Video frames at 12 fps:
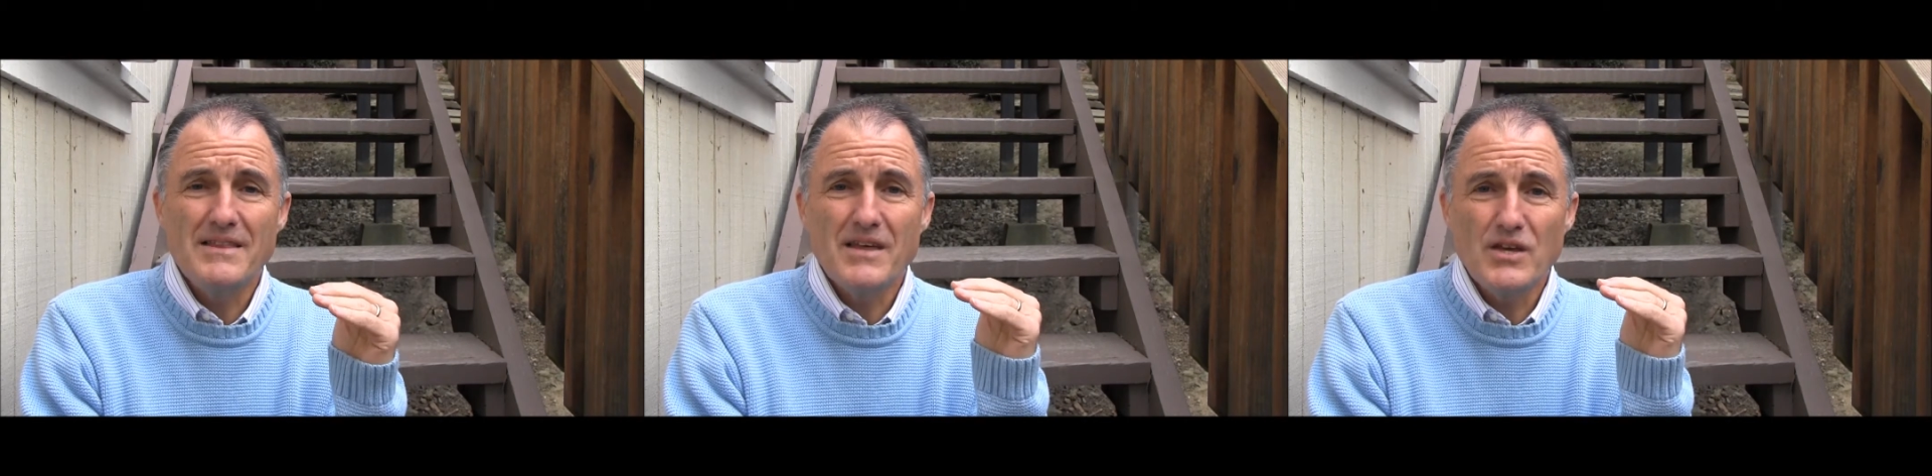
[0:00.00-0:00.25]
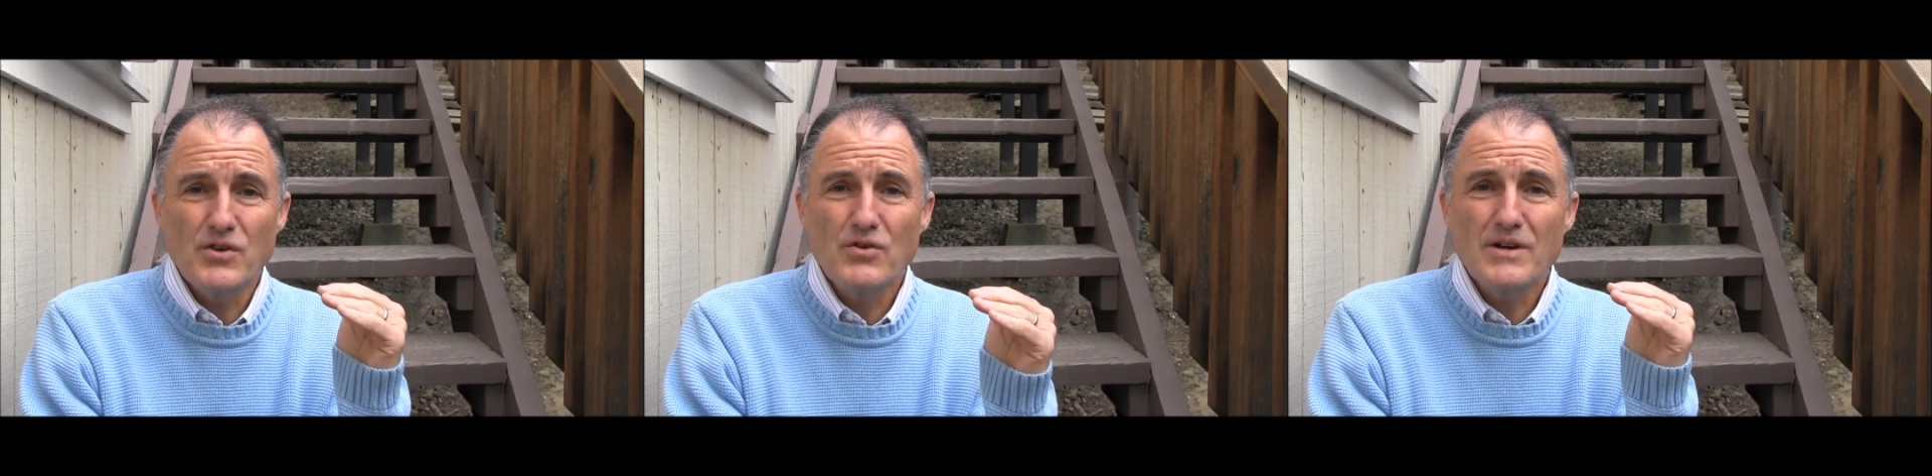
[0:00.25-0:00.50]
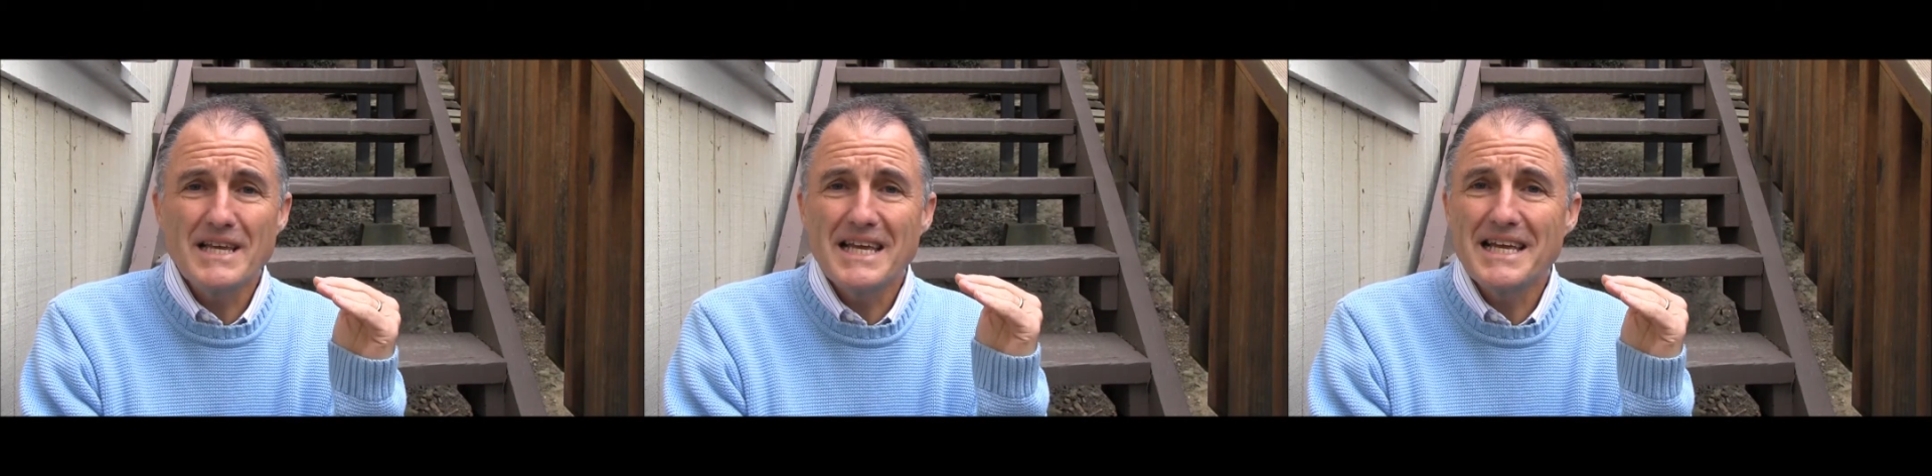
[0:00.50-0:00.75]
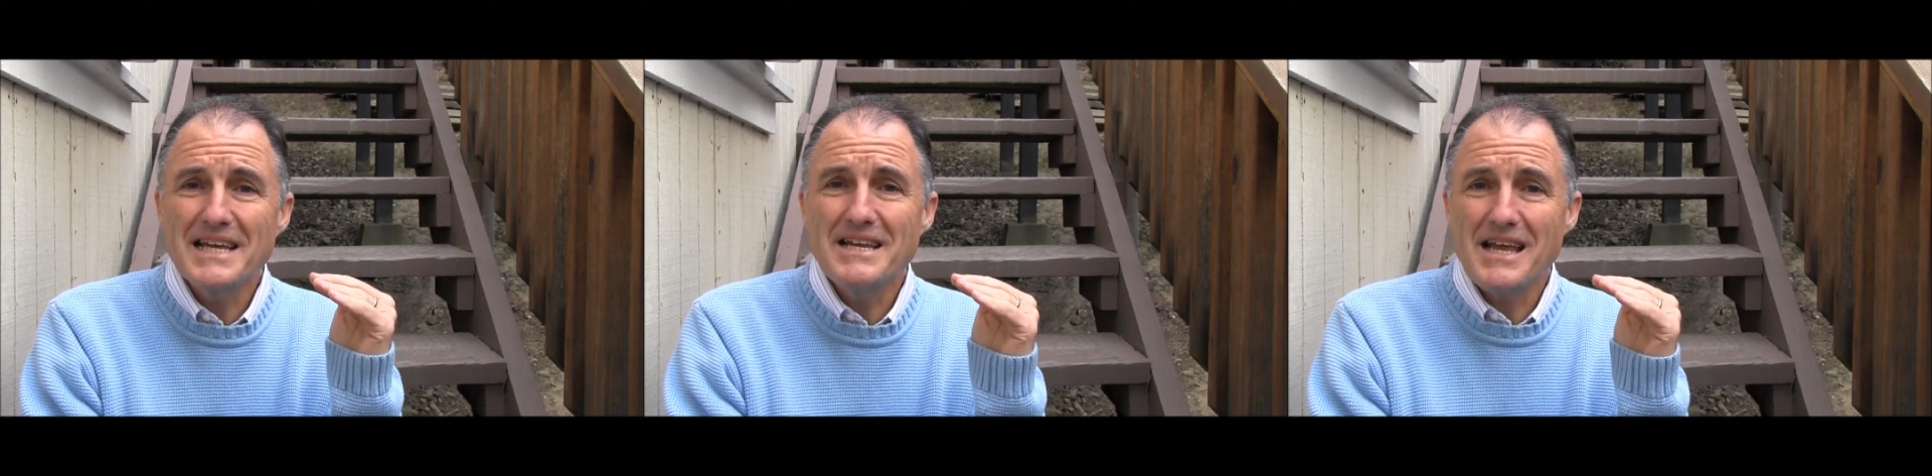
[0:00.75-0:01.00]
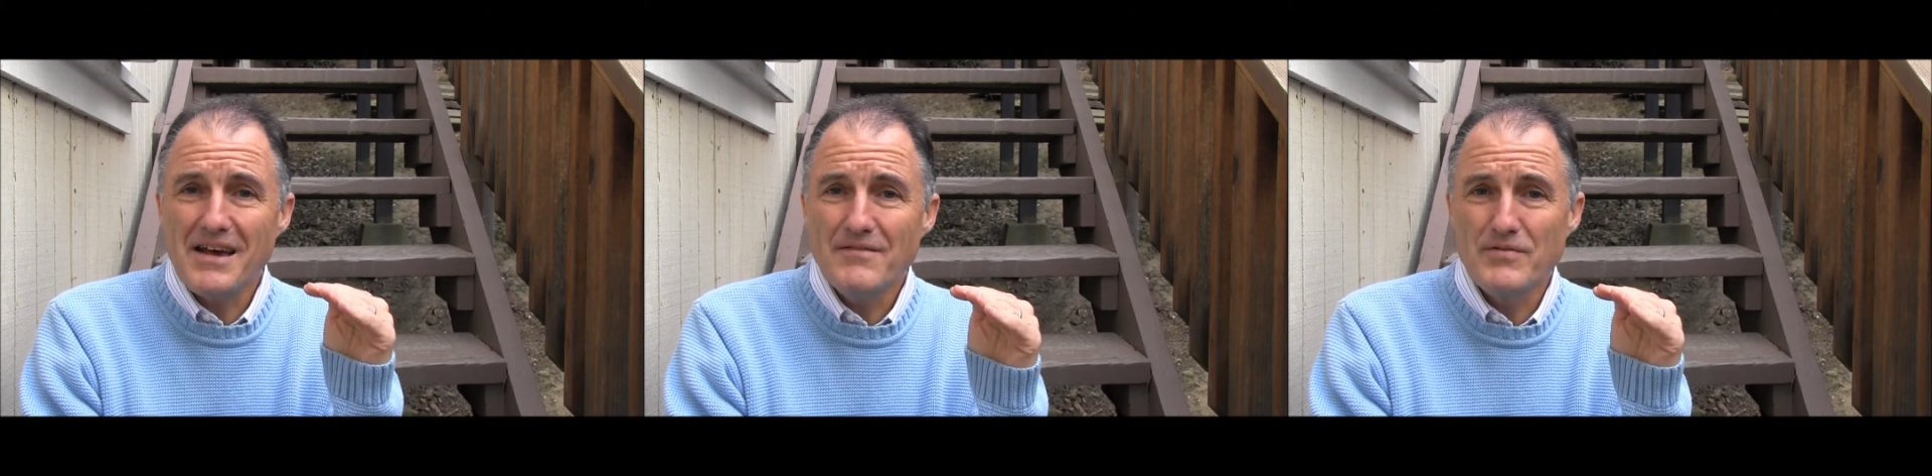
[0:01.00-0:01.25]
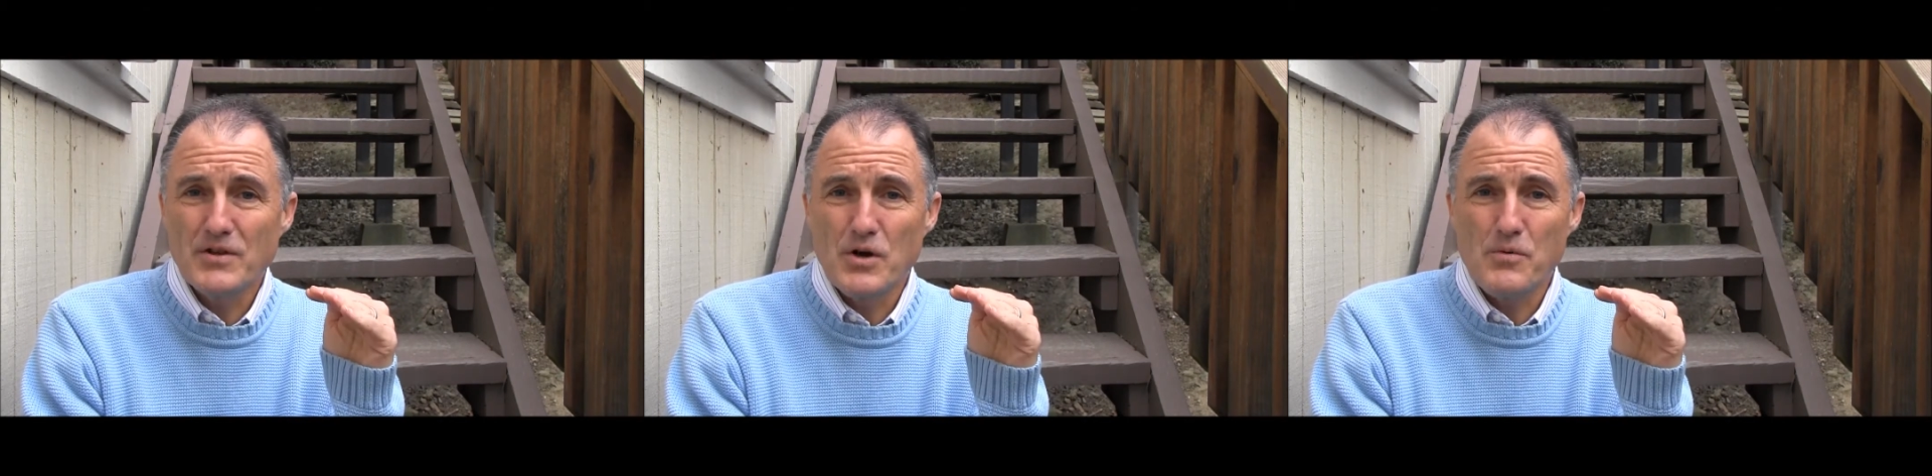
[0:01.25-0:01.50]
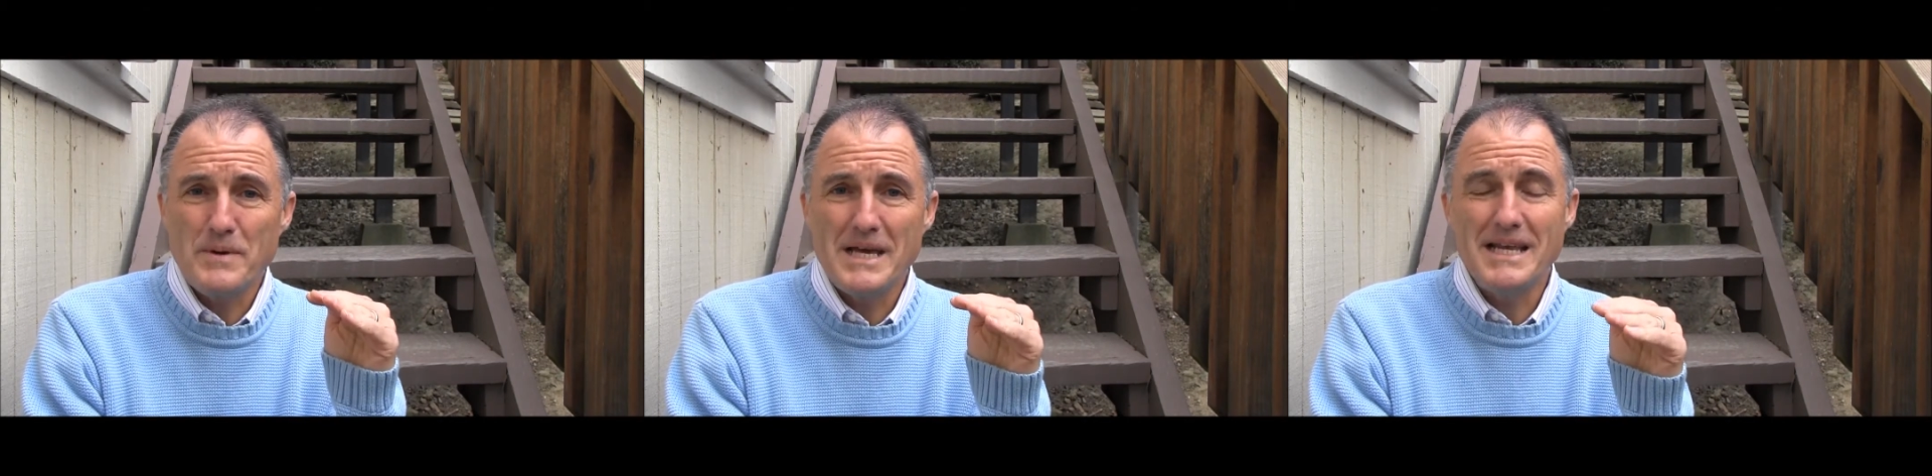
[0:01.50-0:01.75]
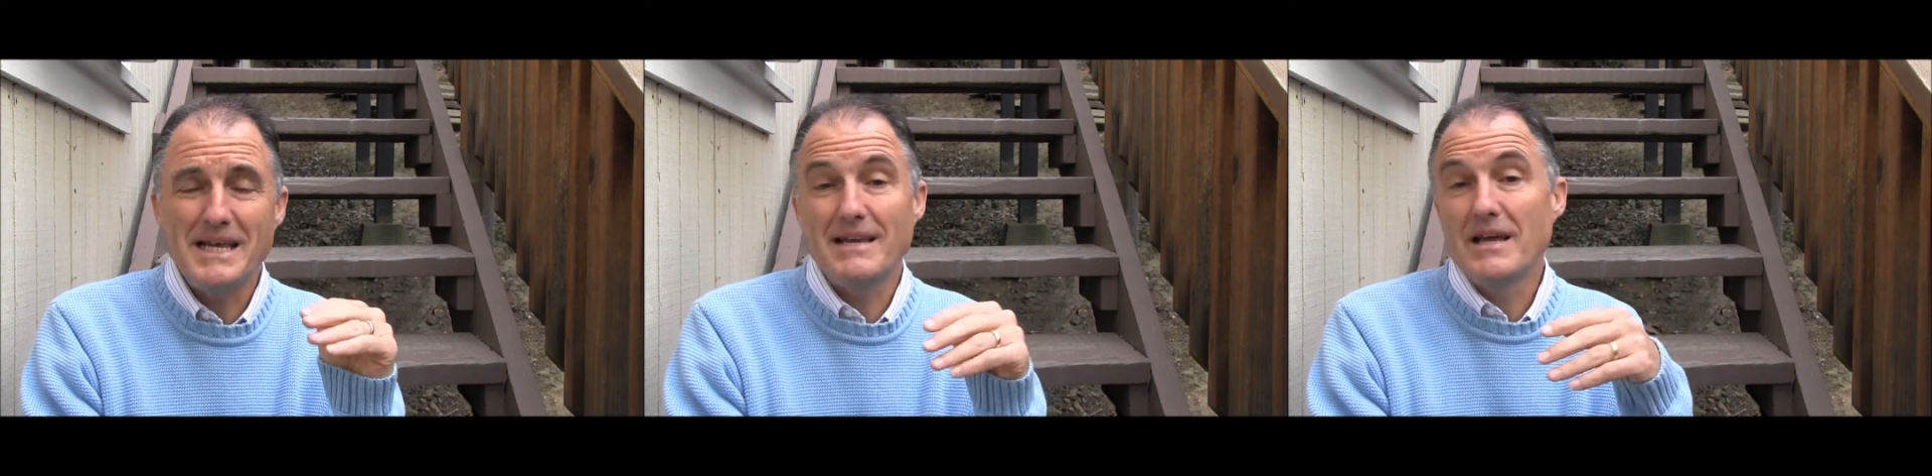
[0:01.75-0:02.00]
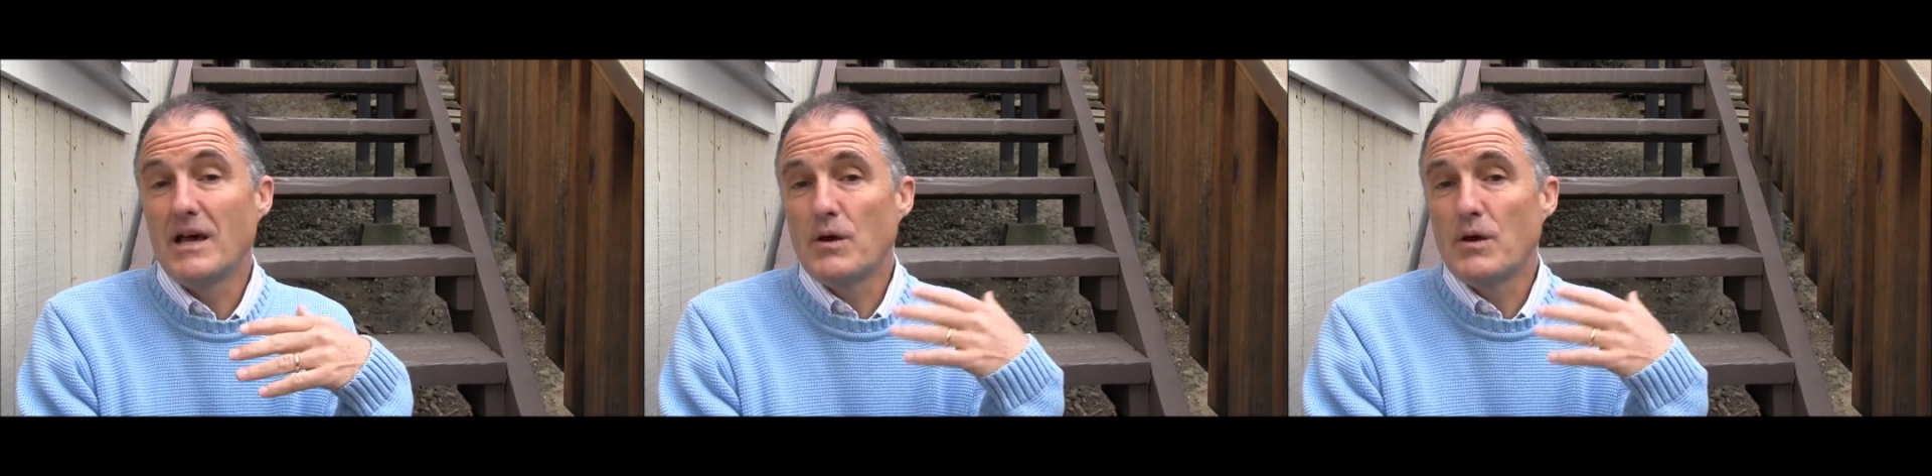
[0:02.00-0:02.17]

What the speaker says: and that you're going to get an envelope in it